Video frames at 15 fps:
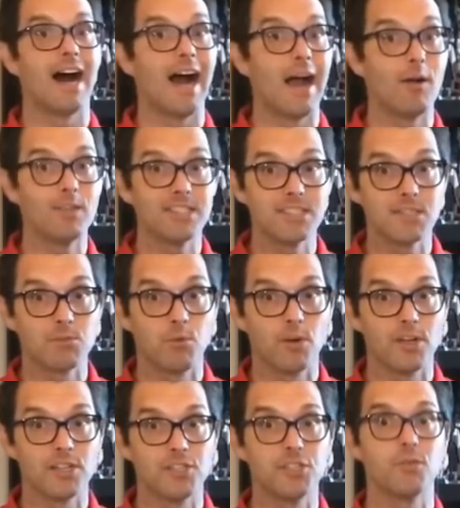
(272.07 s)
I was
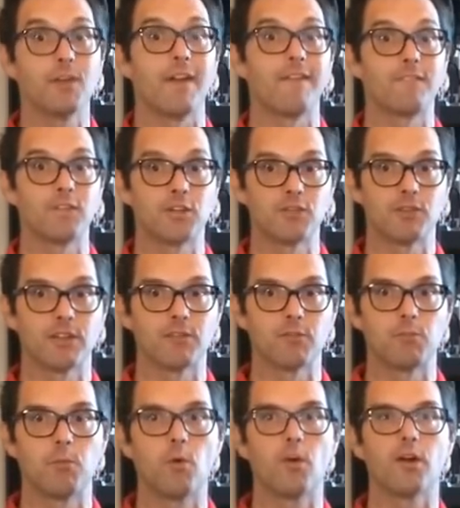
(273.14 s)
disappointed too when I first read the
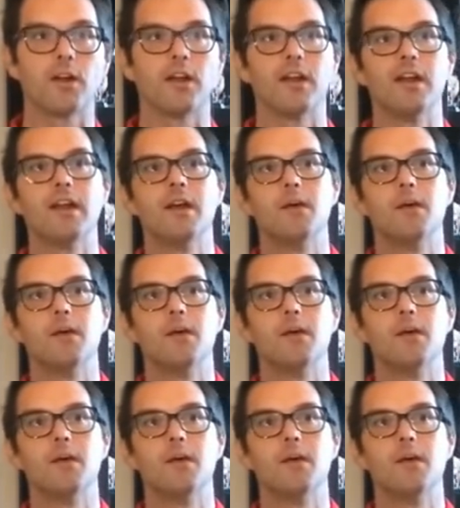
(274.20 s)
report,